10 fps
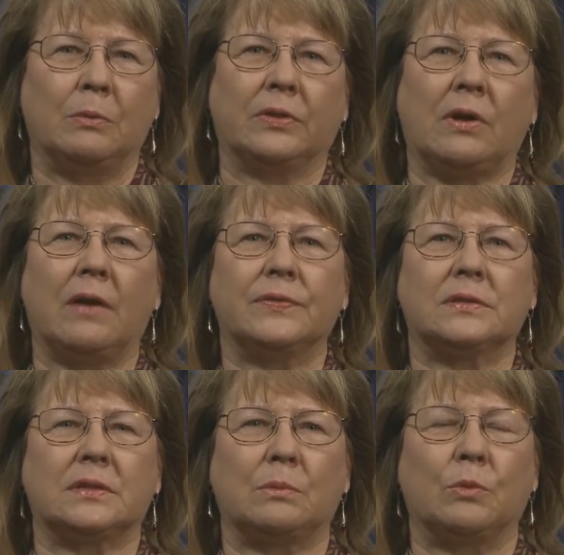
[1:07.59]
With
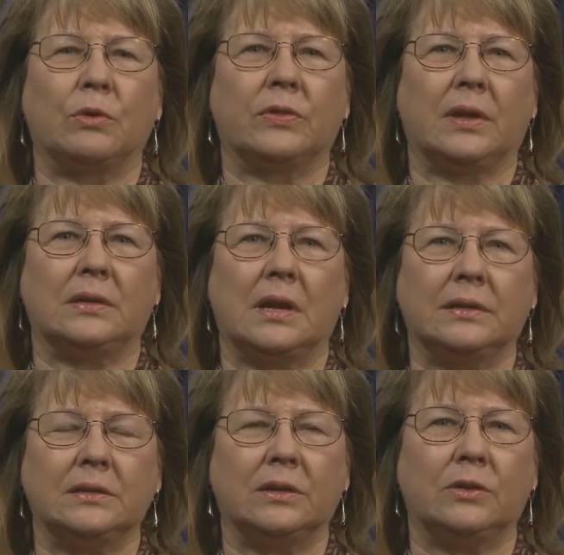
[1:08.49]
offices at more than
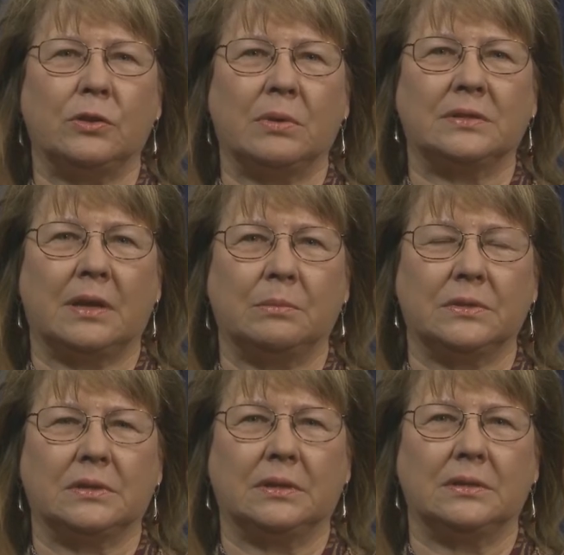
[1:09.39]
90 U.S.
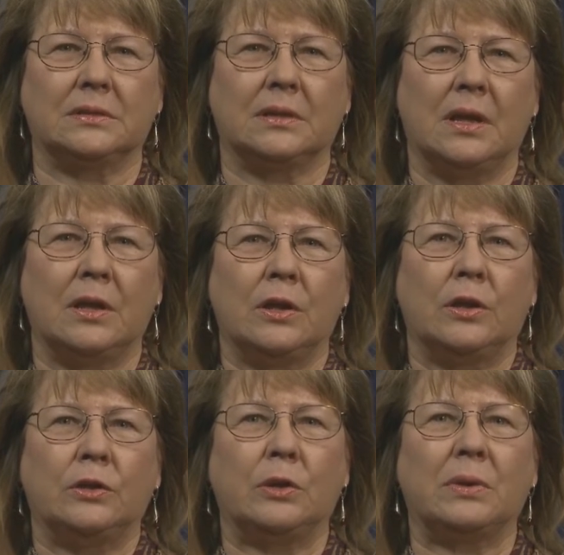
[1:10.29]
embassies,
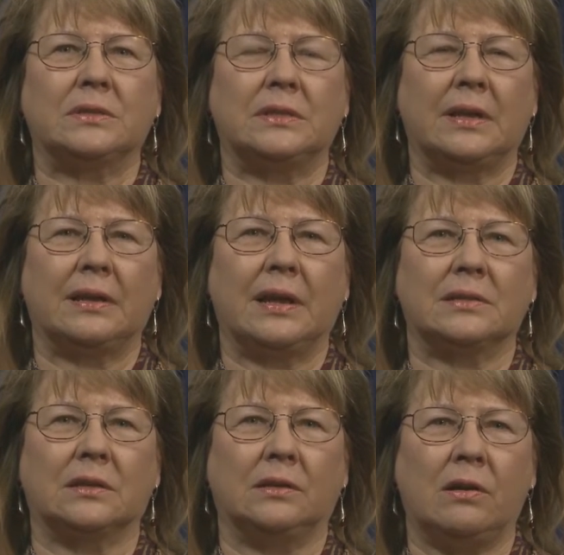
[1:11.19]
USDA
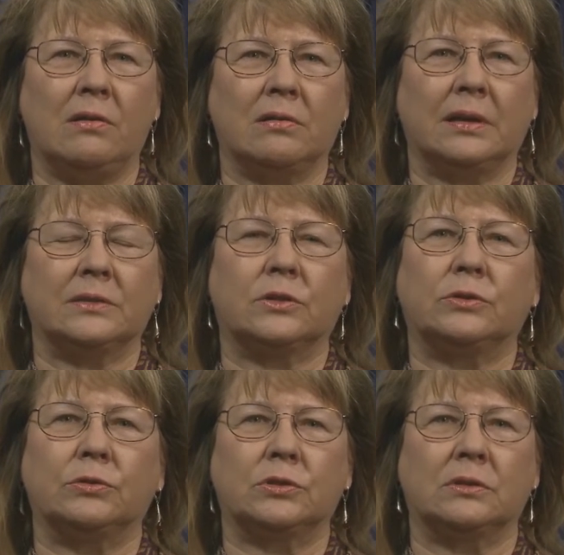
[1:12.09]
has a long
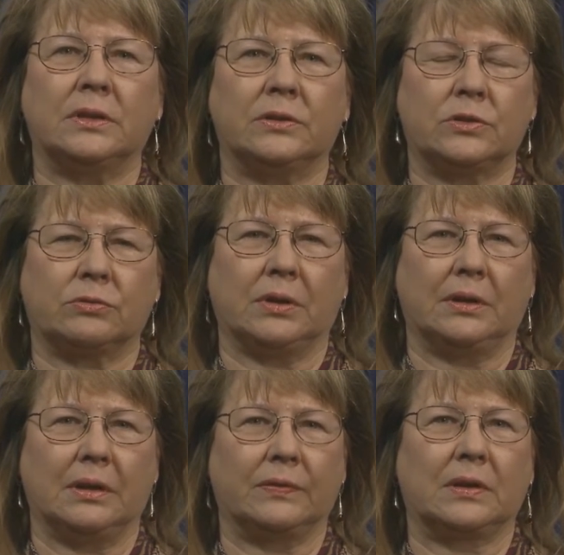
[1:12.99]
institutional
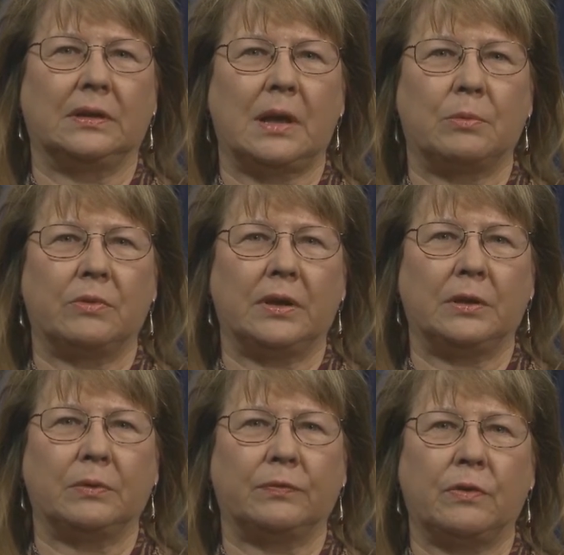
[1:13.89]
history of
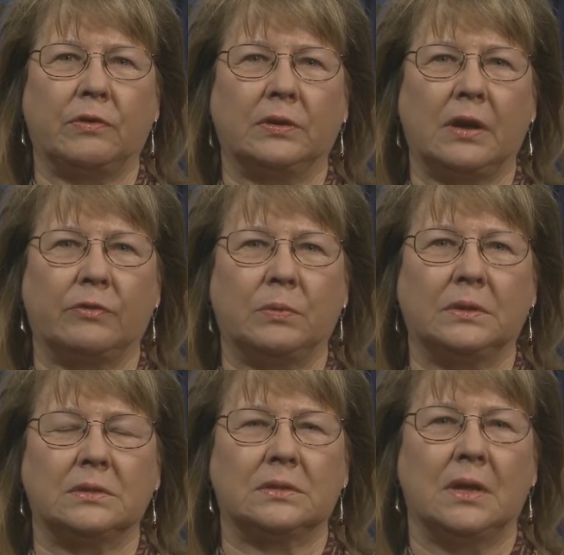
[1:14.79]
collaborating with foreign
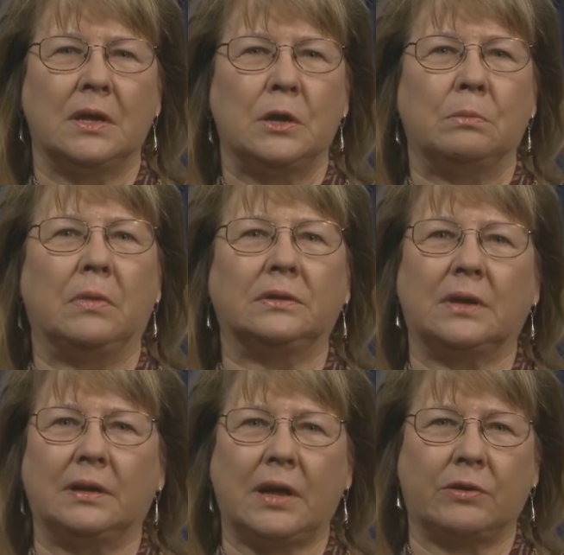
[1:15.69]
governments,
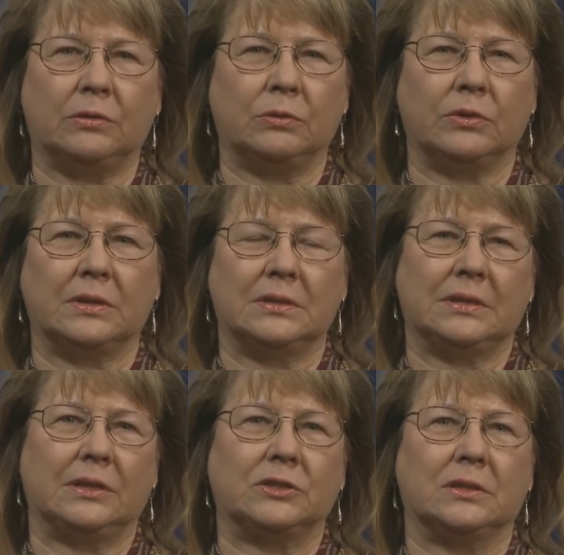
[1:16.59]
multilateral
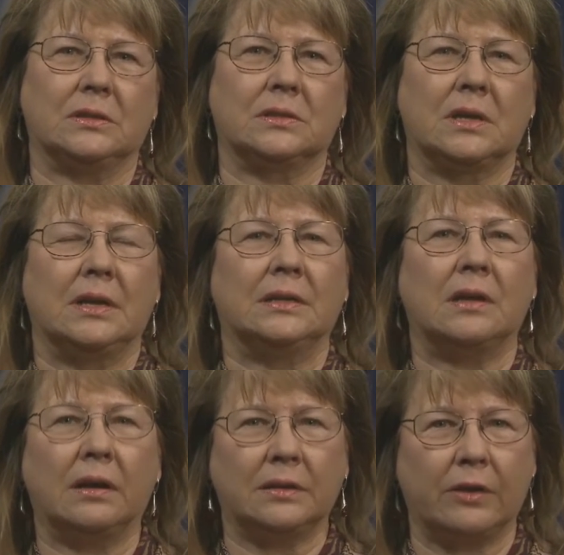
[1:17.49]
organizations,
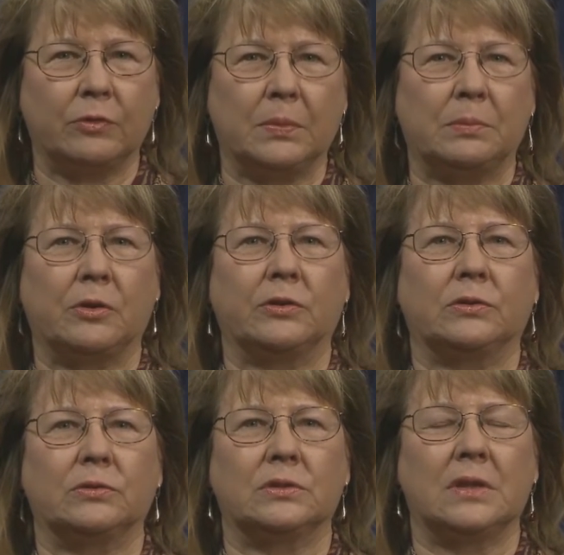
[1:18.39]
non-government
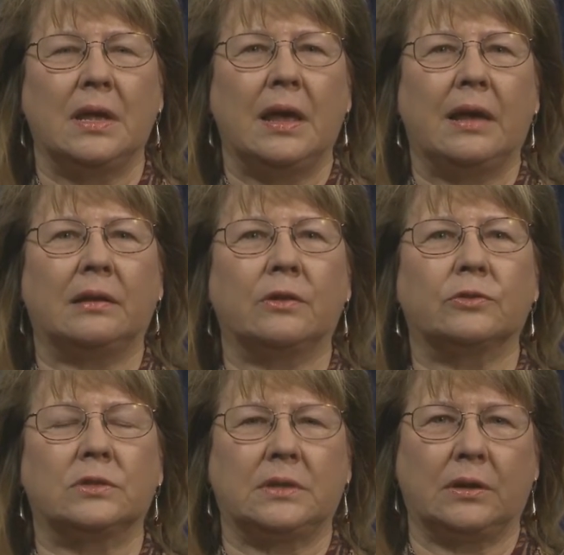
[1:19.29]
partners, and
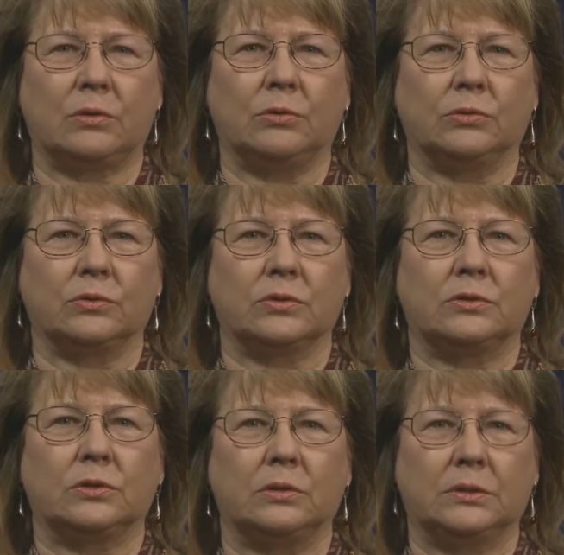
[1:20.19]
other
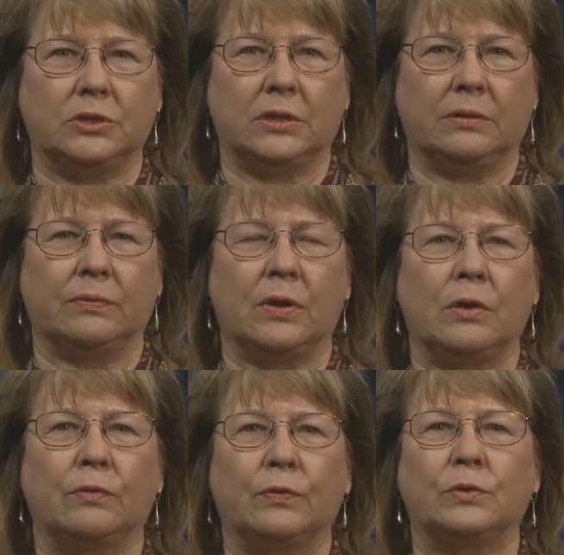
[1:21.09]
stakeholders to achieve
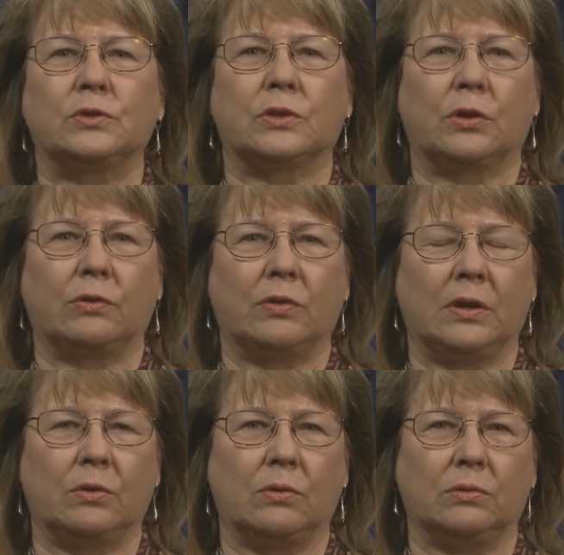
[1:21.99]
food
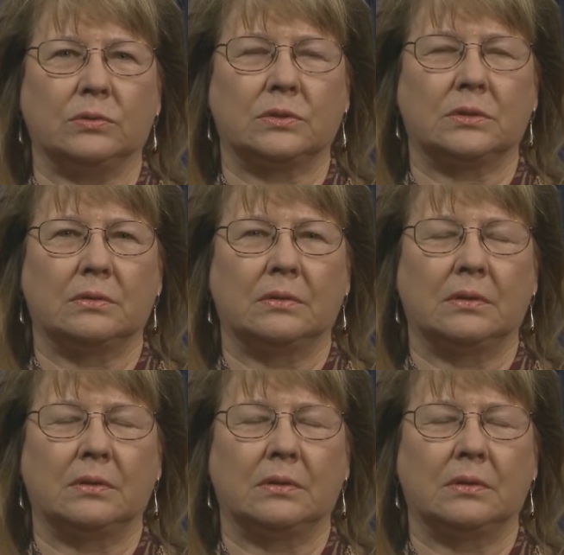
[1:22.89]
security goals.